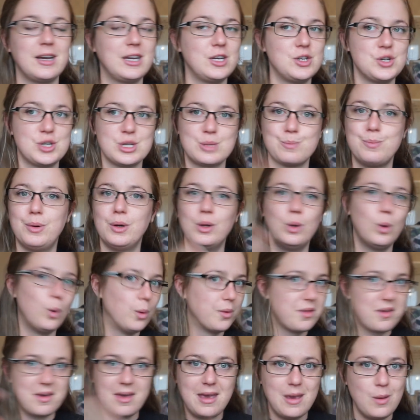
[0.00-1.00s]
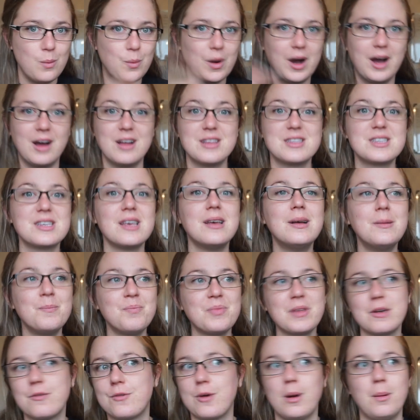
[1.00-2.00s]
can just pull all the keywords
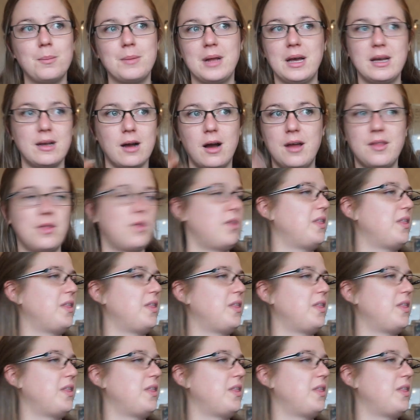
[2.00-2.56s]
from like either